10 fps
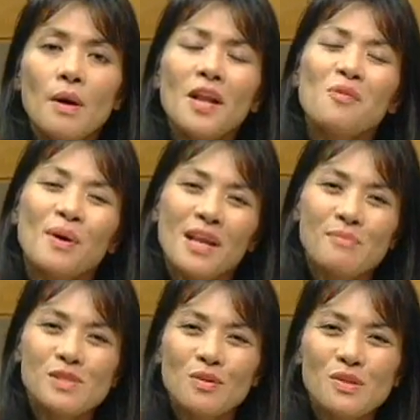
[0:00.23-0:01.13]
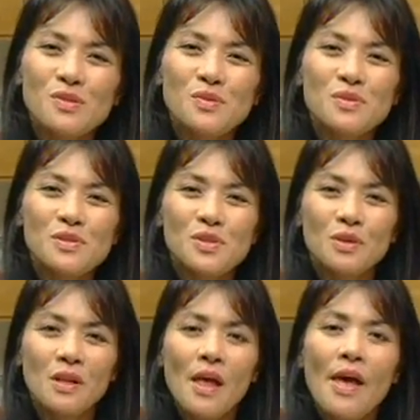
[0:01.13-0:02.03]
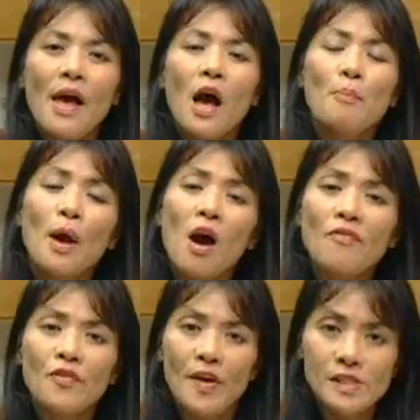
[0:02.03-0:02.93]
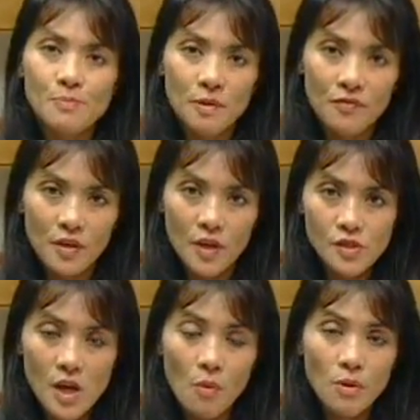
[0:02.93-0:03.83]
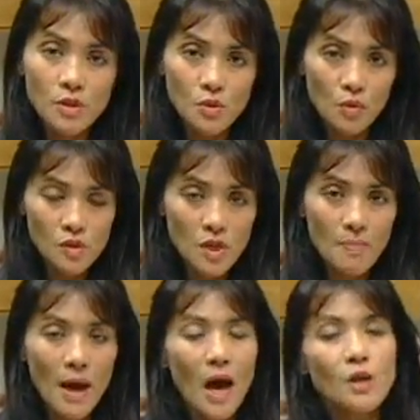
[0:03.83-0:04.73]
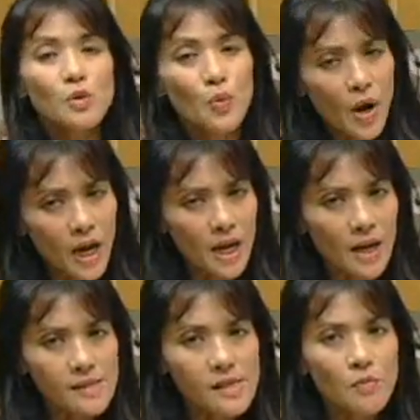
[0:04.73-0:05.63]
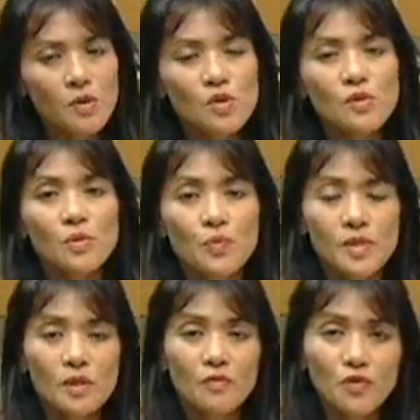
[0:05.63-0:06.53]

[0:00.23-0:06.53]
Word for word: Hello, my name is Dr. Susan Jewell. On behalf of Expert Village, I want to talk to you about how to recognize and reduce the risk of